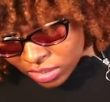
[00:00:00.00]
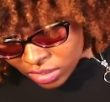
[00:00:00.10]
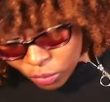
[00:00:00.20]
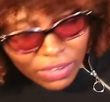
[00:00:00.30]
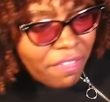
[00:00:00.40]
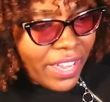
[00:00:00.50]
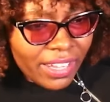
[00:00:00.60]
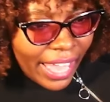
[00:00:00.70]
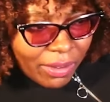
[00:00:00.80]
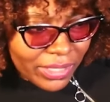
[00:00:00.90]
We fell
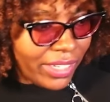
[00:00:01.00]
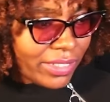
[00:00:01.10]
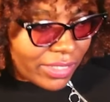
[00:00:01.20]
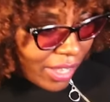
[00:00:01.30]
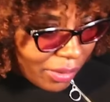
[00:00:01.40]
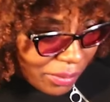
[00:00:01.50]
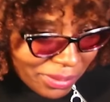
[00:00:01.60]
out years ago.